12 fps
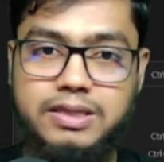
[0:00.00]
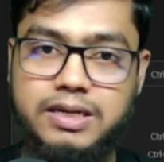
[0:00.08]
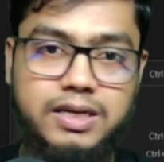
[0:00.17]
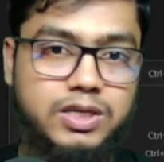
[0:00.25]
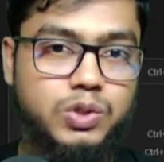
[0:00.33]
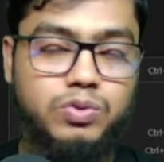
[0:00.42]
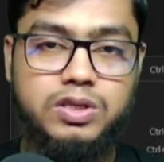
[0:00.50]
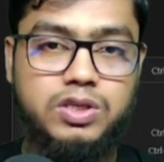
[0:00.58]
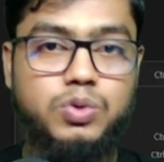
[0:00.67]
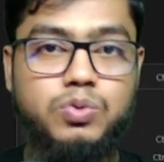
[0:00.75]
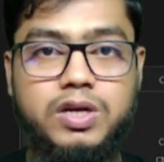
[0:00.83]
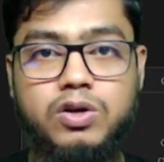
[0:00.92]
then actually
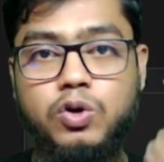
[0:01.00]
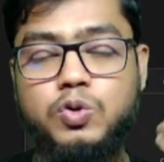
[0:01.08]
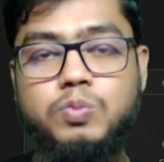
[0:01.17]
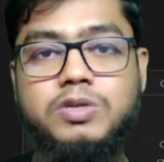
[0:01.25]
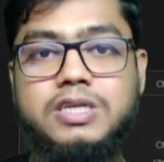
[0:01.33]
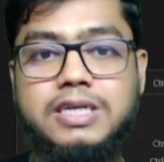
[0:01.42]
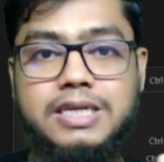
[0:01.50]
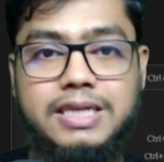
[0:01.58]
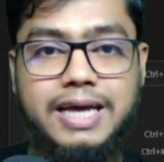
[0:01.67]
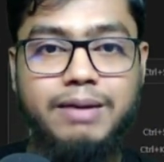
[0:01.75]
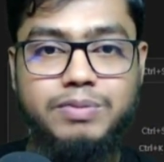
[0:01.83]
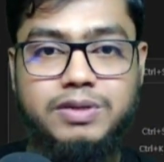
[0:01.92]
you can automatically
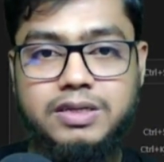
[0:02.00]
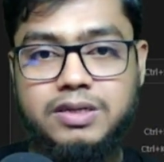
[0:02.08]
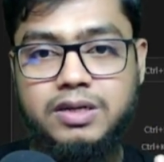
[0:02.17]
update